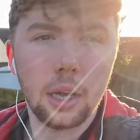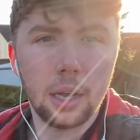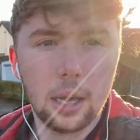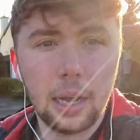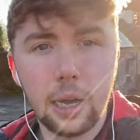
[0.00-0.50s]

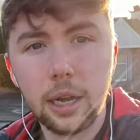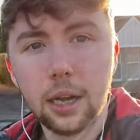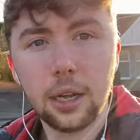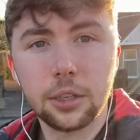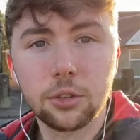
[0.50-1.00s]

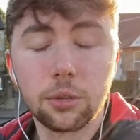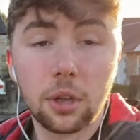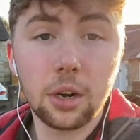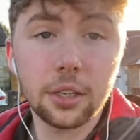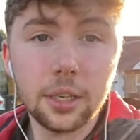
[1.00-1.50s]
So
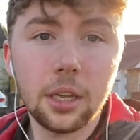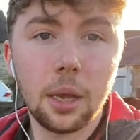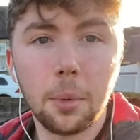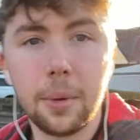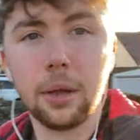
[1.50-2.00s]
currently,
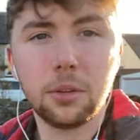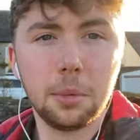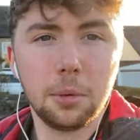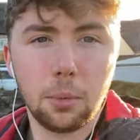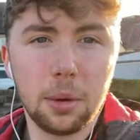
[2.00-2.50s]
I'm about to
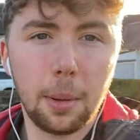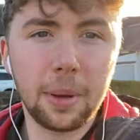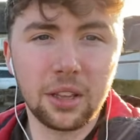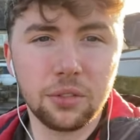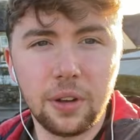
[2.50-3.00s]
meet one of my
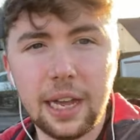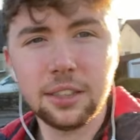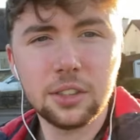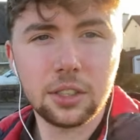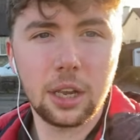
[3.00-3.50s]
biggest
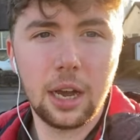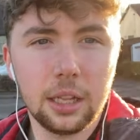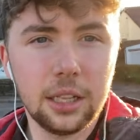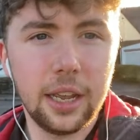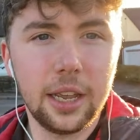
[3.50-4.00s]
fans.
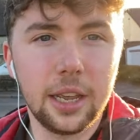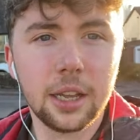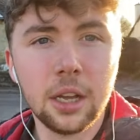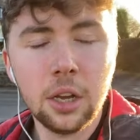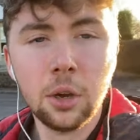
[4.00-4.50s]
I
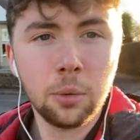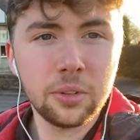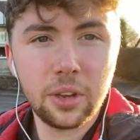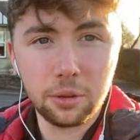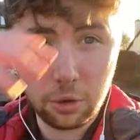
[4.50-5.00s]
won't
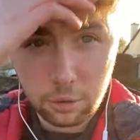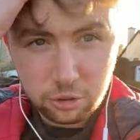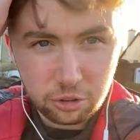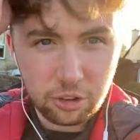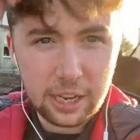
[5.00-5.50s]
tell you who
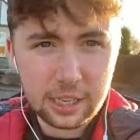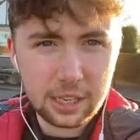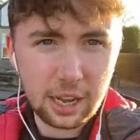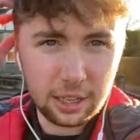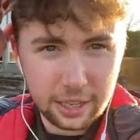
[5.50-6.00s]
just yet.
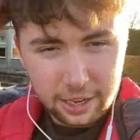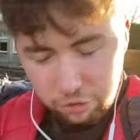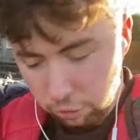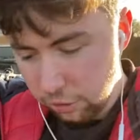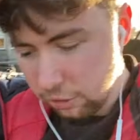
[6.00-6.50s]
I'll
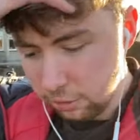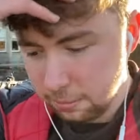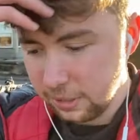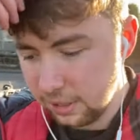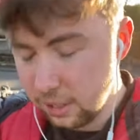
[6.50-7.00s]
show you them
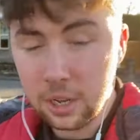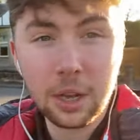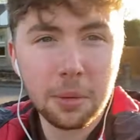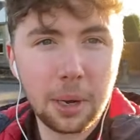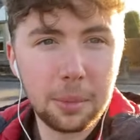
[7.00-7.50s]

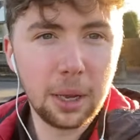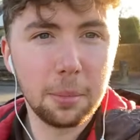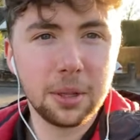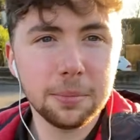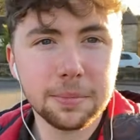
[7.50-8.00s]
when I meet up
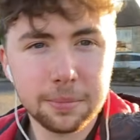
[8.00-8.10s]
with them.